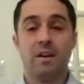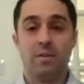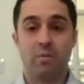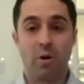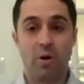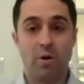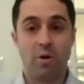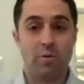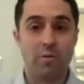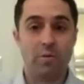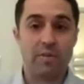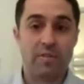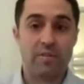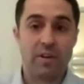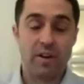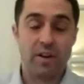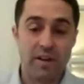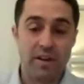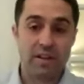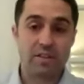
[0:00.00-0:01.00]
what we've
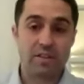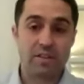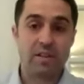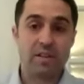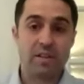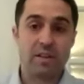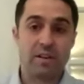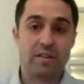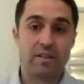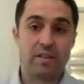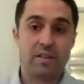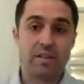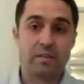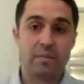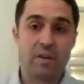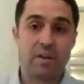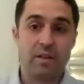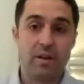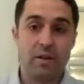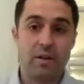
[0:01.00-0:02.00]
done this year, is
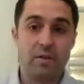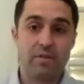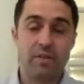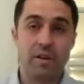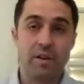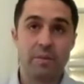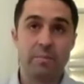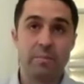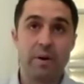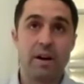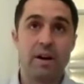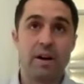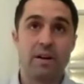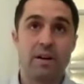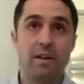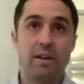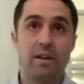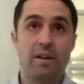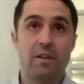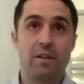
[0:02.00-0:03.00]
myself and a
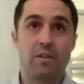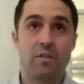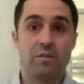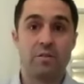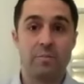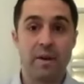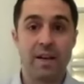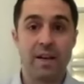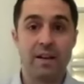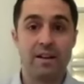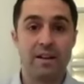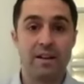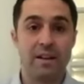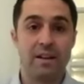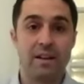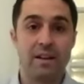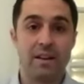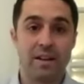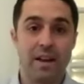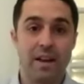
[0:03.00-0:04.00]
partner of
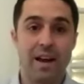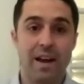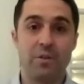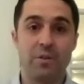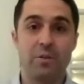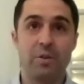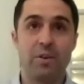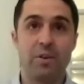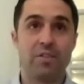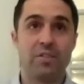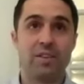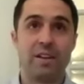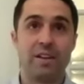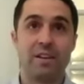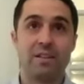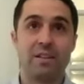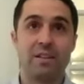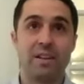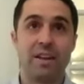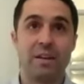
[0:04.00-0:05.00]
mine. I know it's
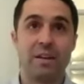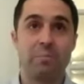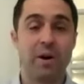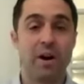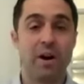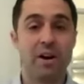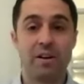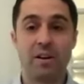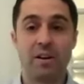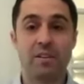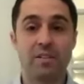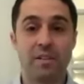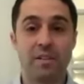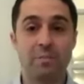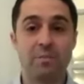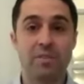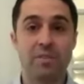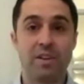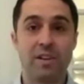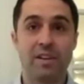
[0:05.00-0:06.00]
like partner
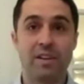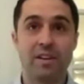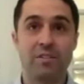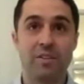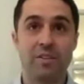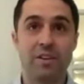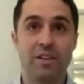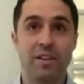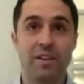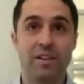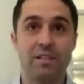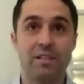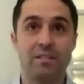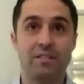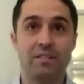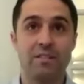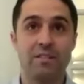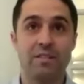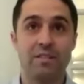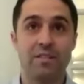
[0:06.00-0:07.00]
seems like a really,
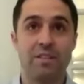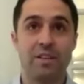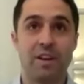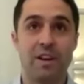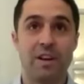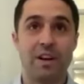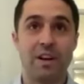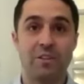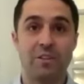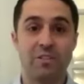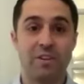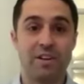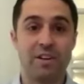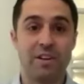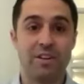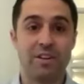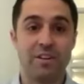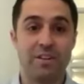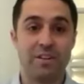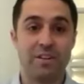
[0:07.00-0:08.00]
a
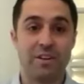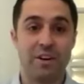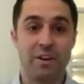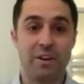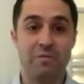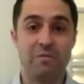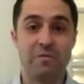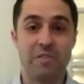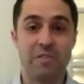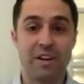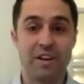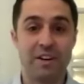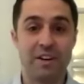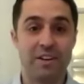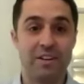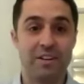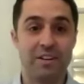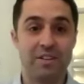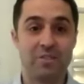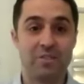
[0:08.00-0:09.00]
really unfair
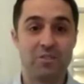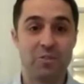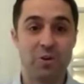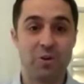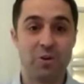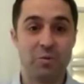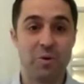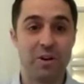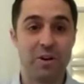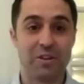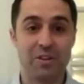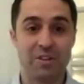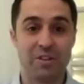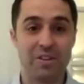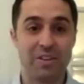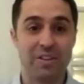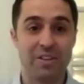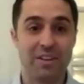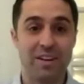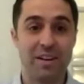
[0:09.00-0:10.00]
and strong word
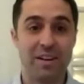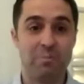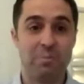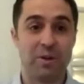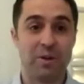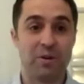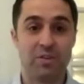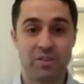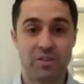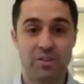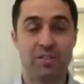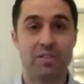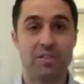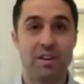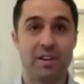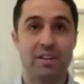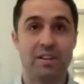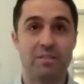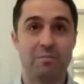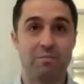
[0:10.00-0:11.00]
because he's
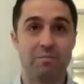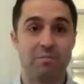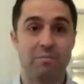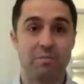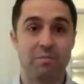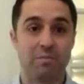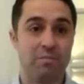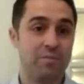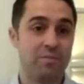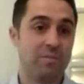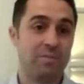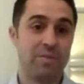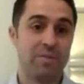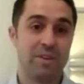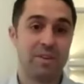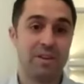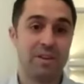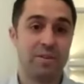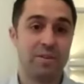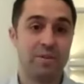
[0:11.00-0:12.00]
like,
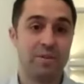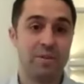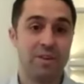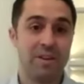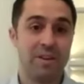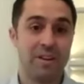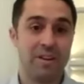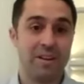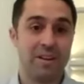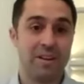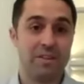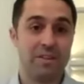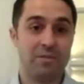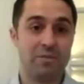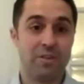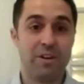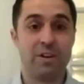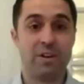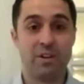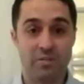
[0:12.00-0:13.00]
you know,
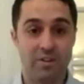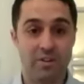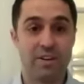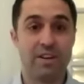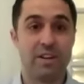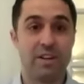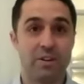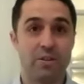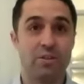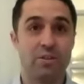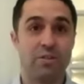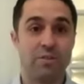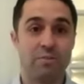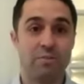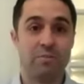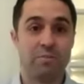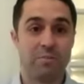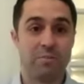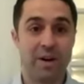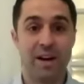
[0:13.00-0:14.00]
really, really good
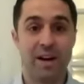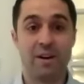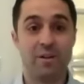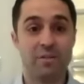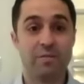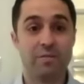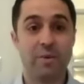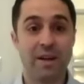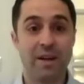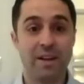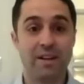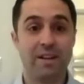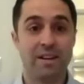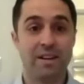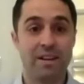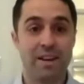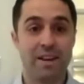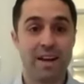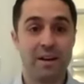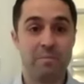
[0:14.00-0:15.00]
pal of mine.
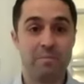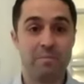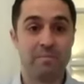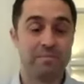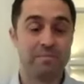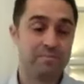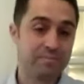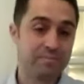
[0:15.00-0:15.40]
And, um, this is um, your